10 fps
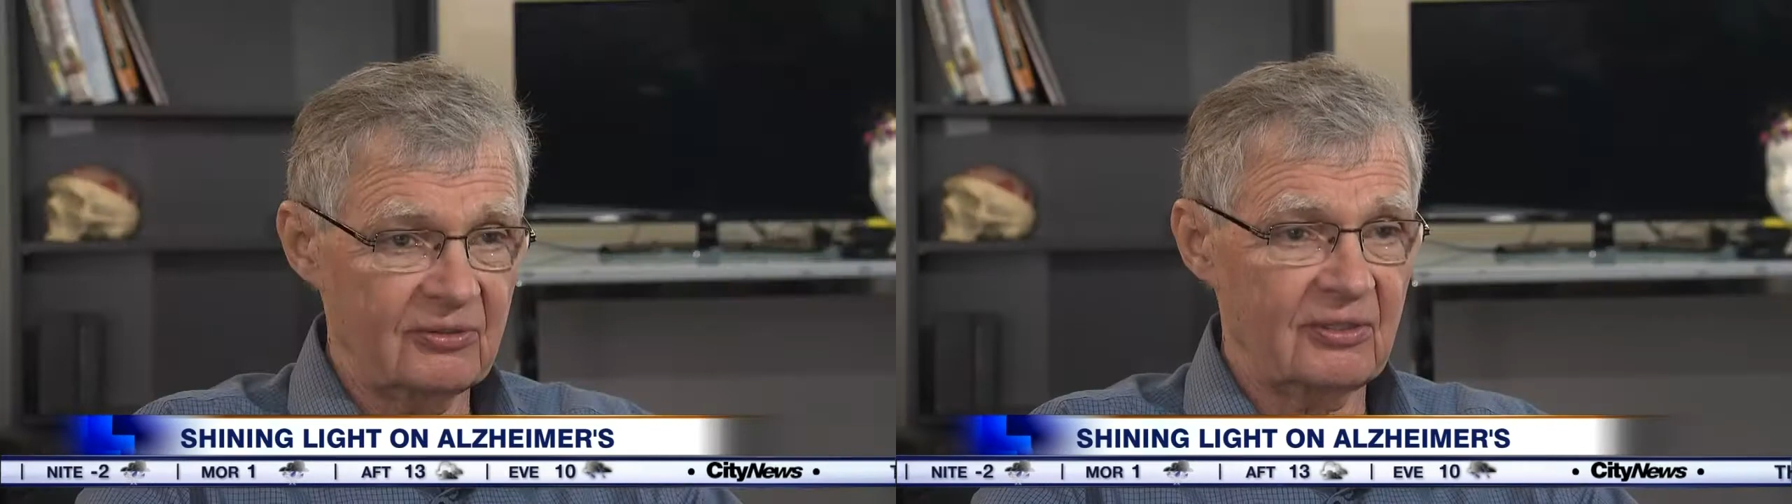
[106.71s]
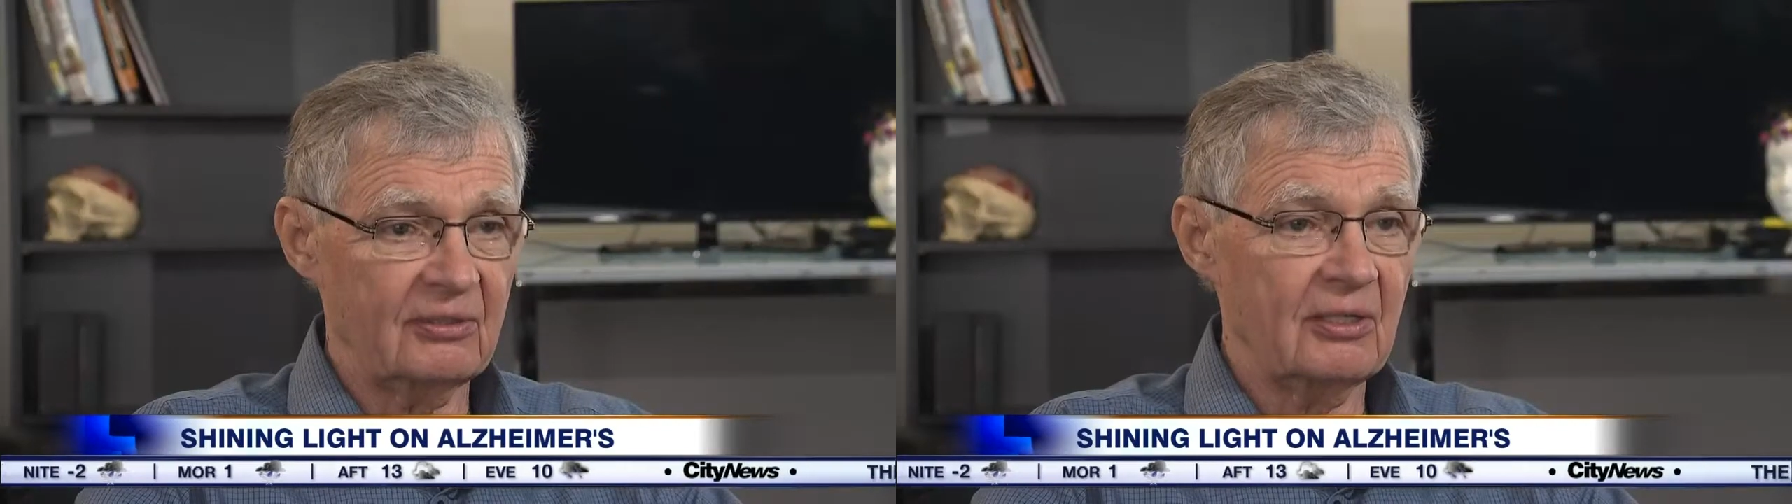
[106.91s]

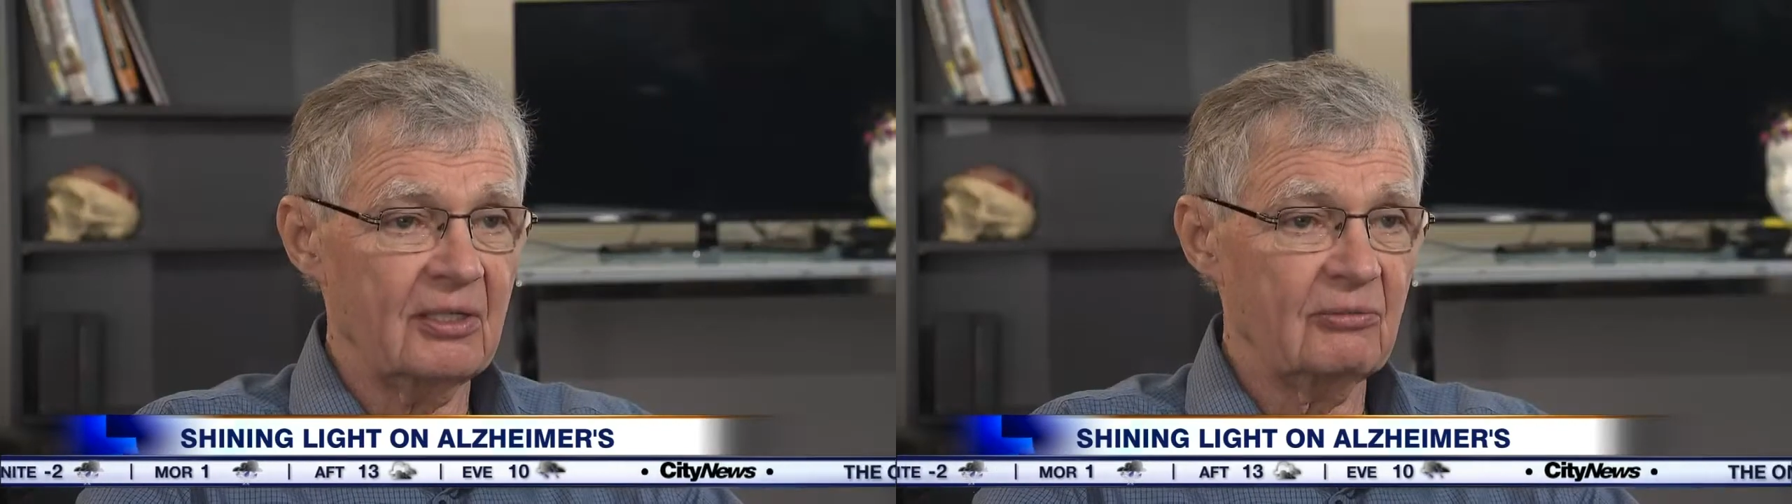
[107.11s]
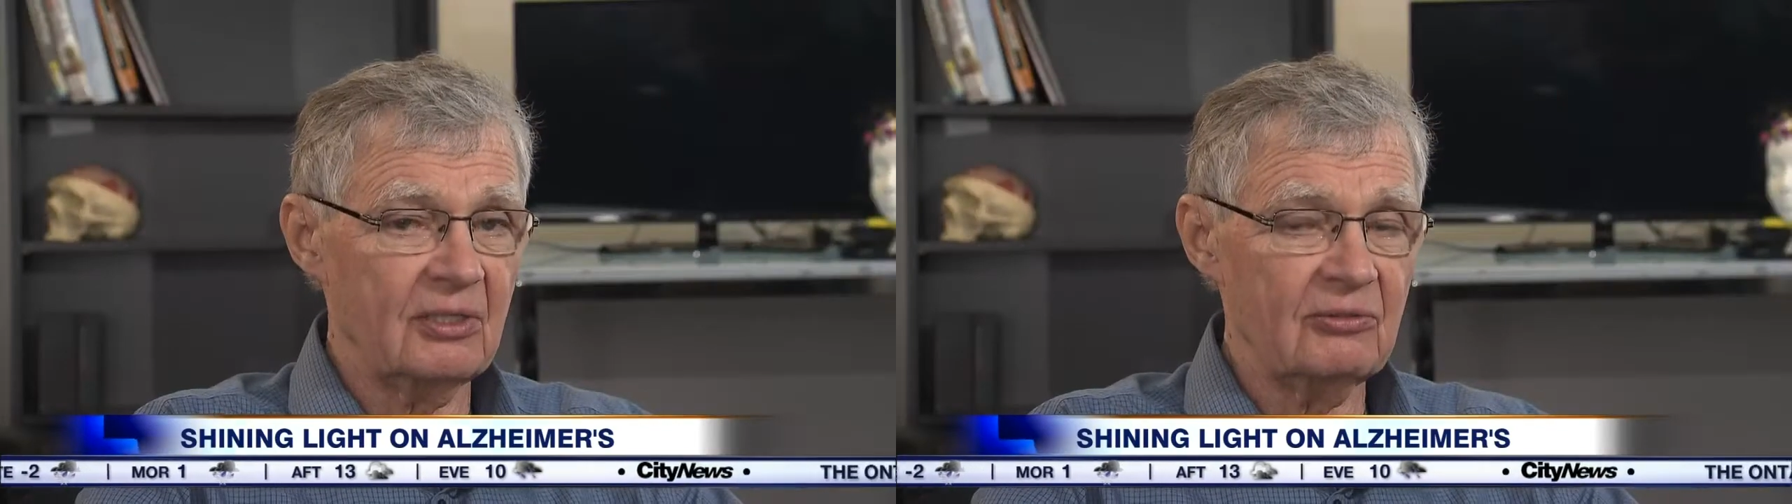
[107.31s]
said,
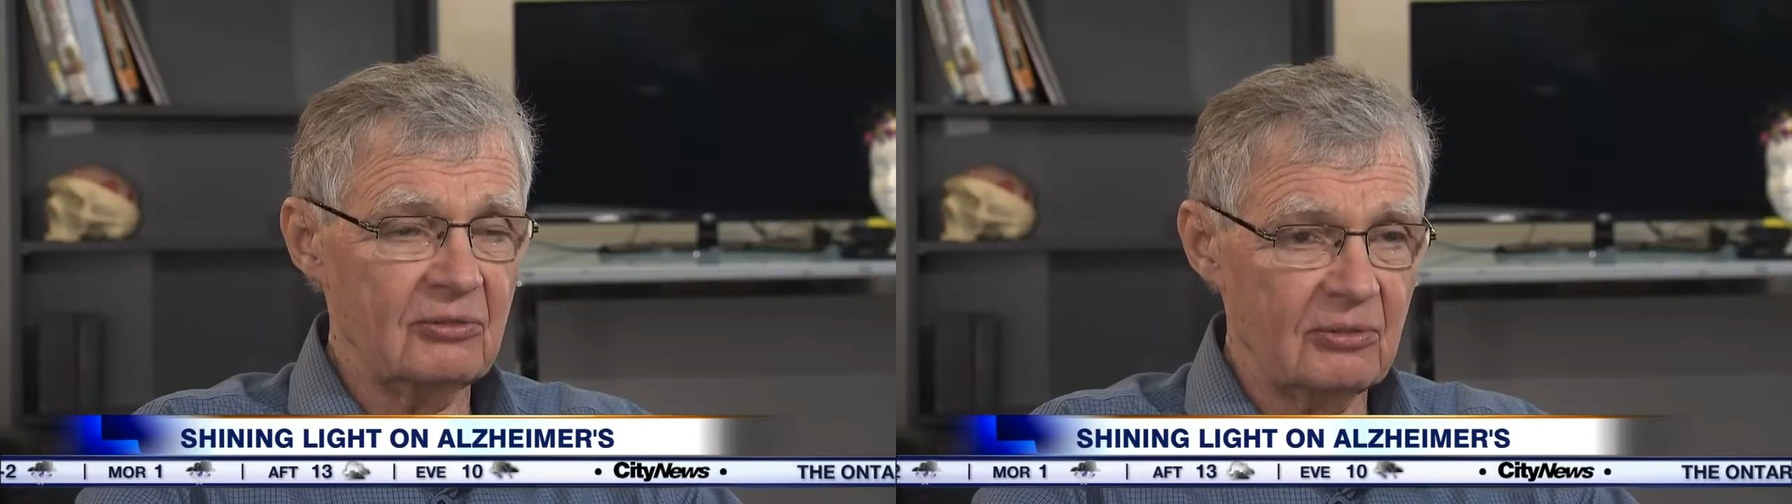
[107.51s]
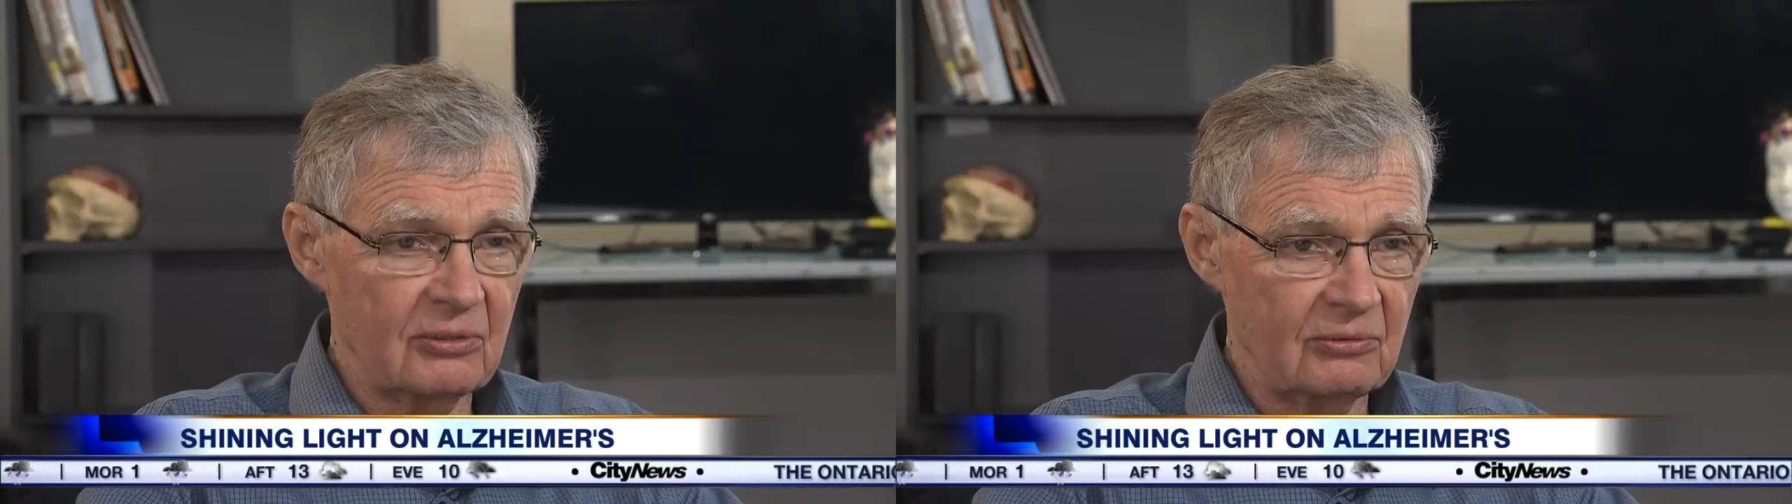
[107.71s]
when
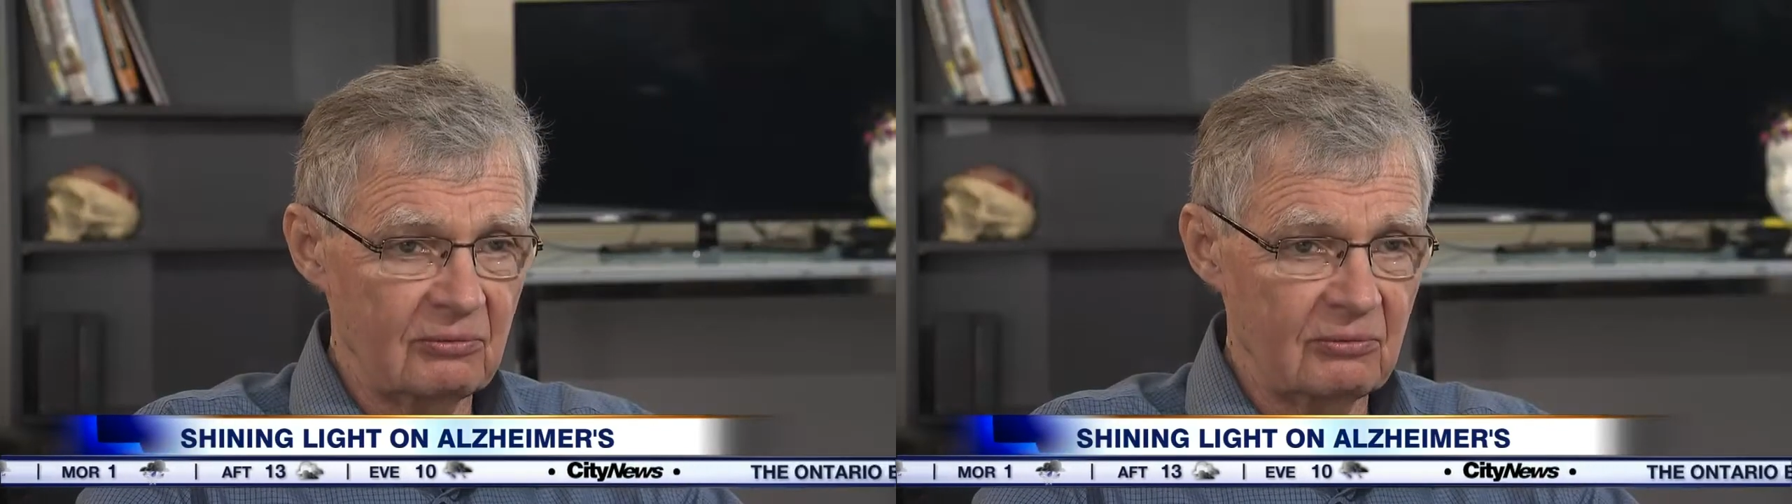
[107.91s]
you,